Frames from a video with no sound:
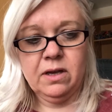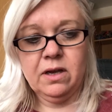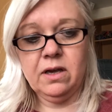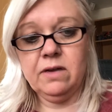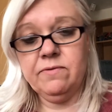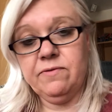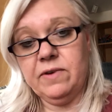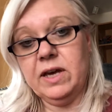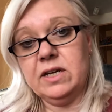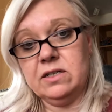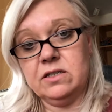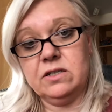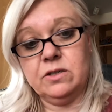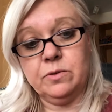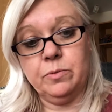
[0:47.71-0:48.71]
In fairness
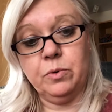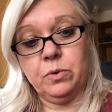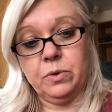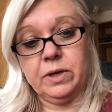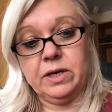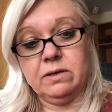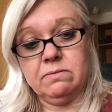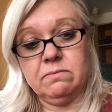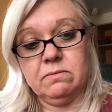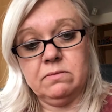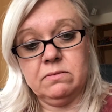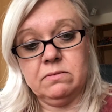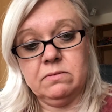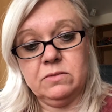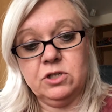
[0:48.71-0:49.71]
to the boy,
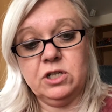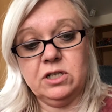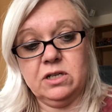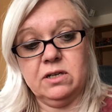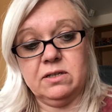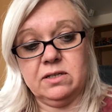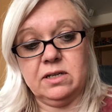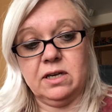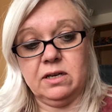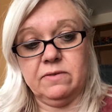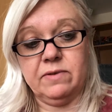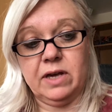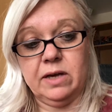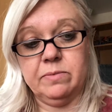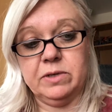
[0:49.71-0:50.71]
she does stink of
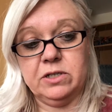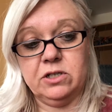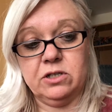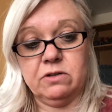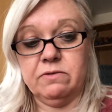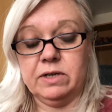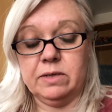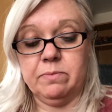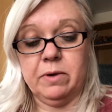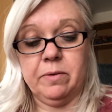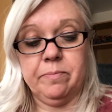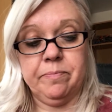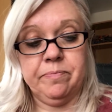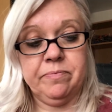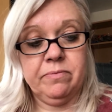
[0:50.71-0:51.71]
cabbage, agreed
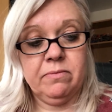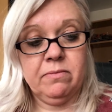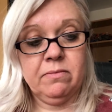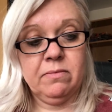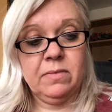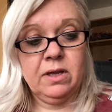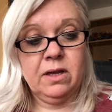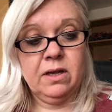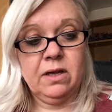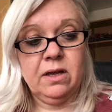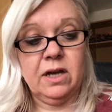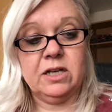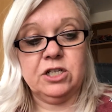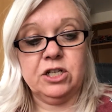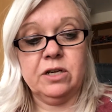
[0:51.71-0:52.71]
Mum,
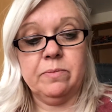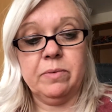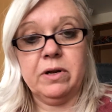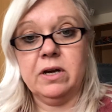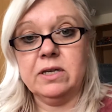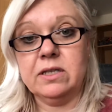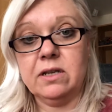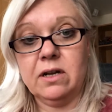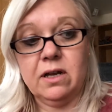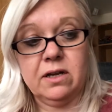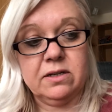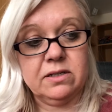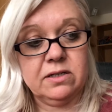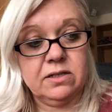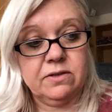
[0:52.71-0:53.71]
as she applied the
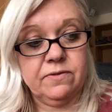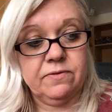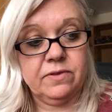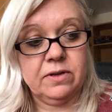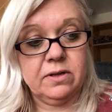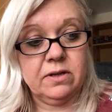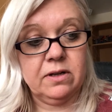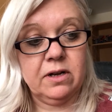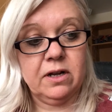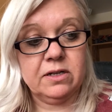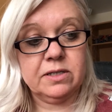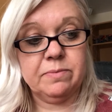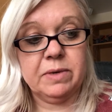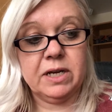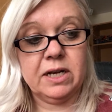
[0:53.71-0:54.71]

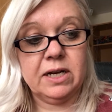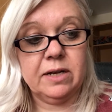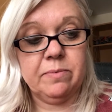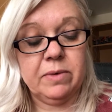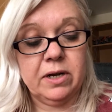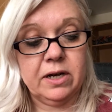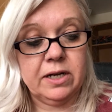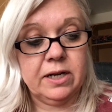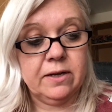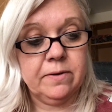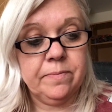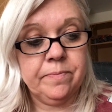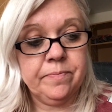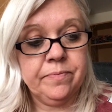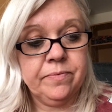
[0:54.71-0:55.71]
last-minute lip liner.
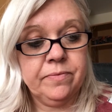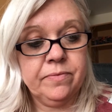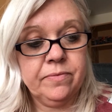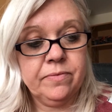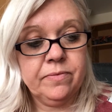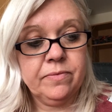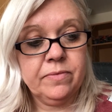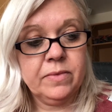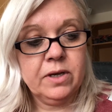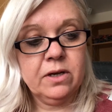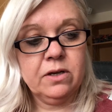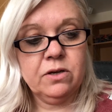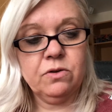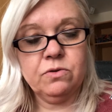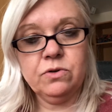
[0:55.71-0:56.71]

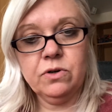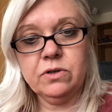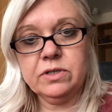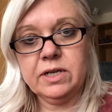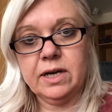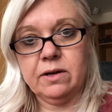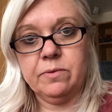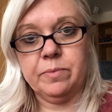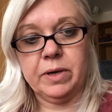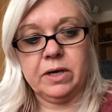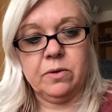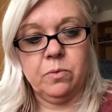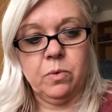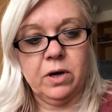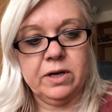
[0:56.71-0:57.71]
"You're not
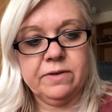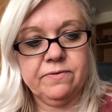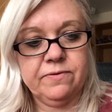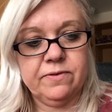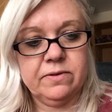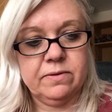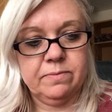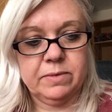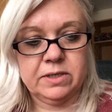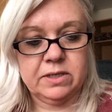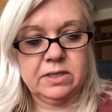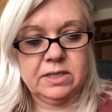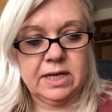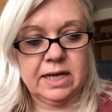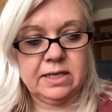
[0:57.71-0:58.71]
helping, wife,"
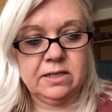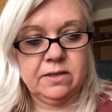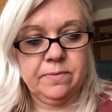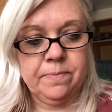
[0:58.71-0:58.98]
muttered Dad.